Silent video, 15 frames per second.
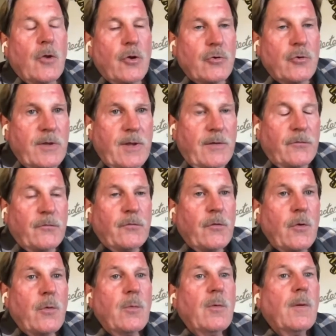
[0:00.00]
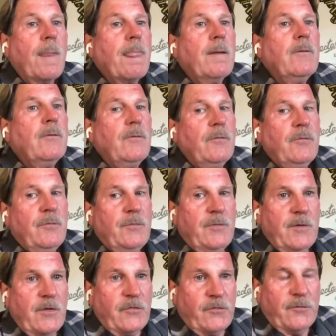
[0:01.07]
Okay, so
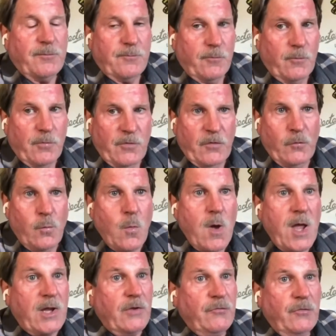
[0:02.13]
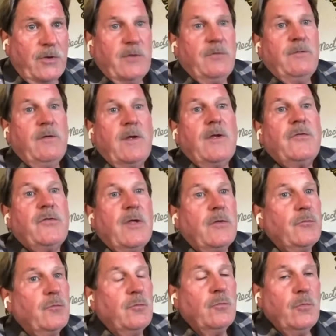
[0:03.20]
this wine, as you can taste,
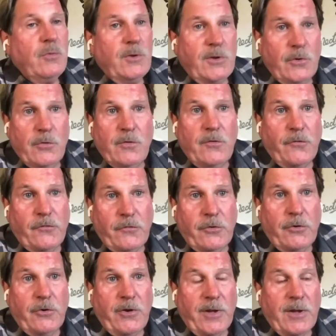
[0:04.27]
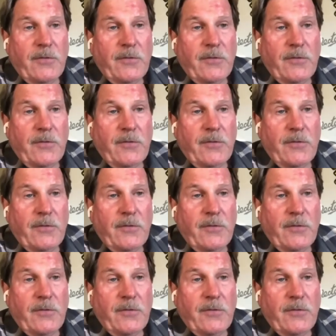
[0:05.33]
has really good acidity.